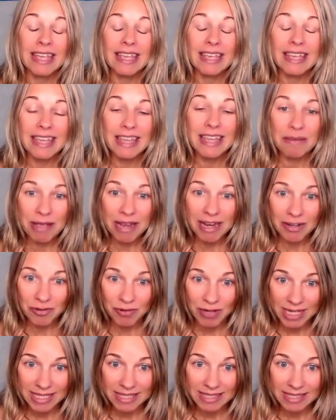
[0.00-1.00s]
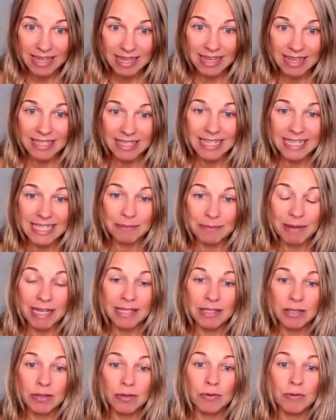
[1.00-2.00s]
email address, as it is by
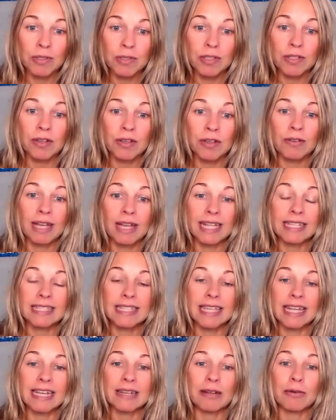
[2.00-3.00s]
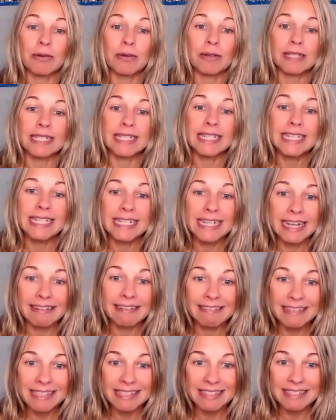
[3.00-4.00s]
Zoom, so you get sent all the
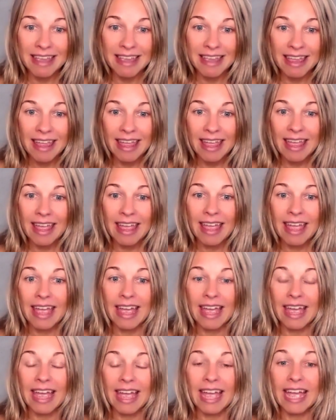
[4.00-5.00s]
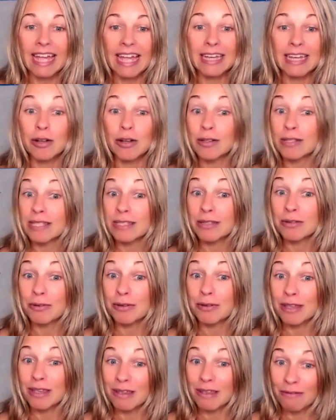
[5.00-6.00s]
details. And
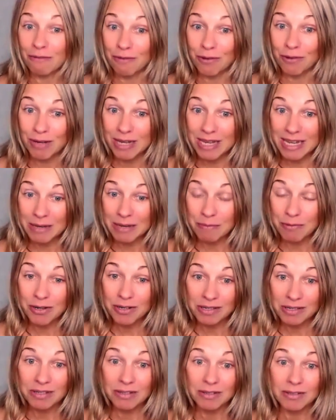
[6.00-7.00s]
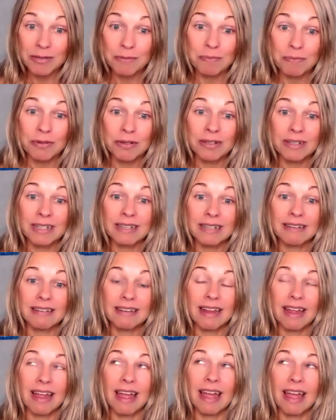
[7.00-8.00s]
also if you need personal support
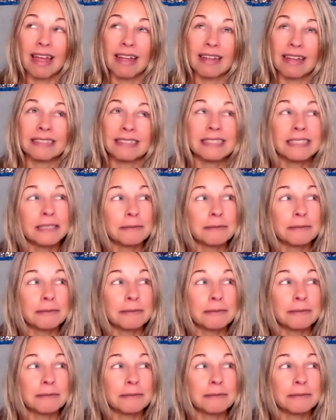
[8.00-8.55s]
and